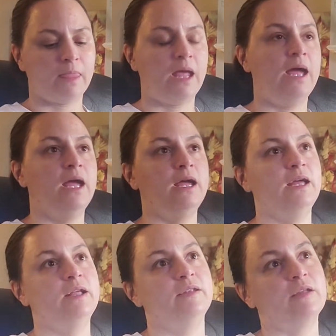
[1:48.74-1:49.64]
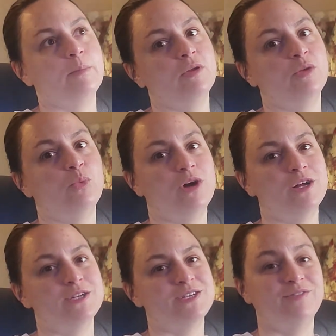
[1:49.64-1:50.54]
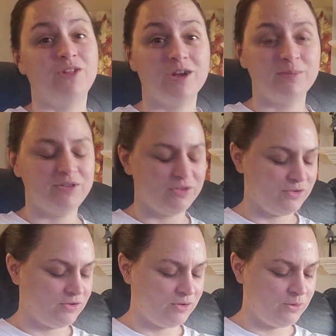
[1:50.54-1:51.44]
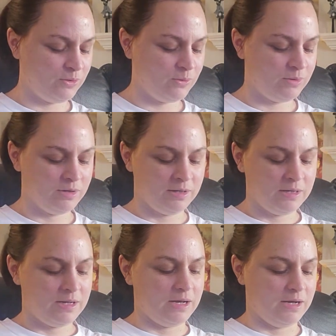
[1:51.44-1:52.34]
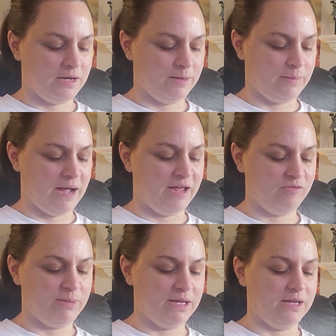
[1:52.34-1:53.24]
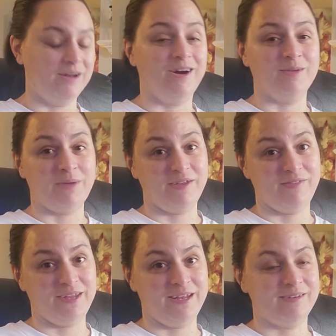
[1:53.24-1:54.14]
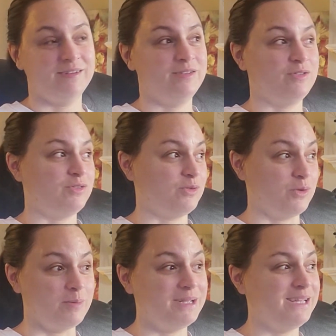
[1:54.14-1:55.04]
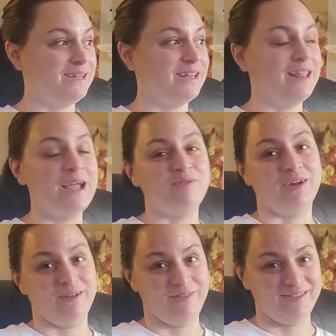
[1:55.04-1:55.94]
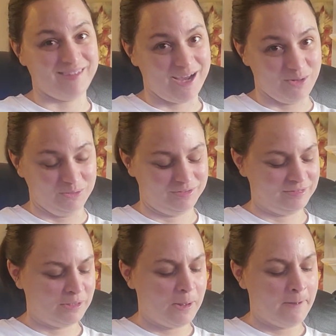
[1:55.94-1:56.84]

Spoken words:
and I'm gonna watch a Vlogmas or two. I have been on my feet scrubbing the life out of this house